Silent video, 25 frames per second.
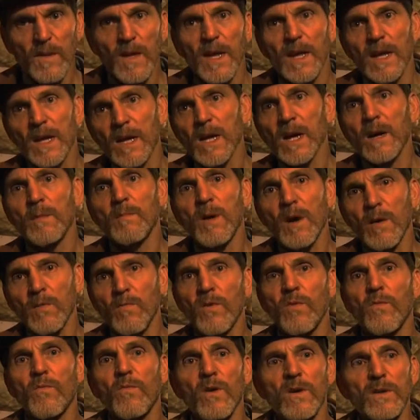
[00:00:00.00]
and come up
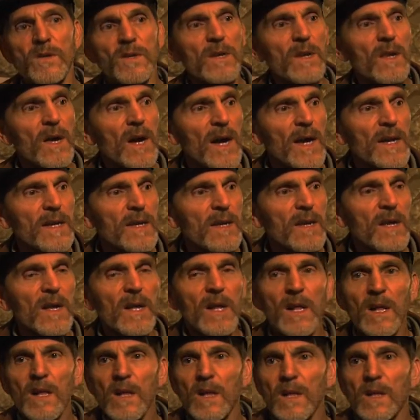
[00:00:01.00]
with one you like.
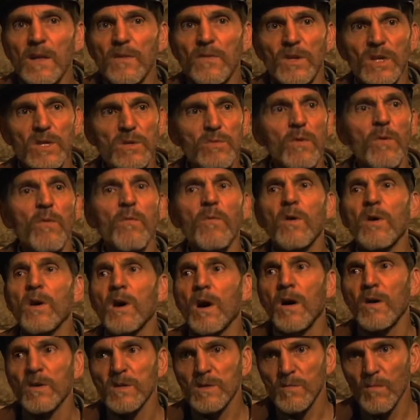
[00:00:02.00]
This one will
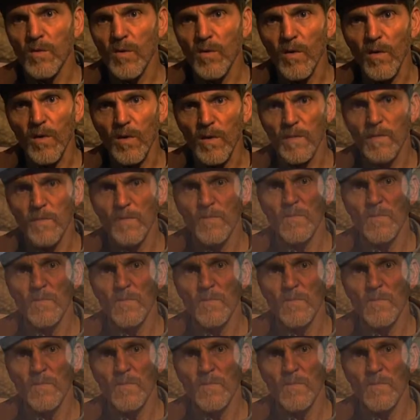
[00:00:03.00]
cost more,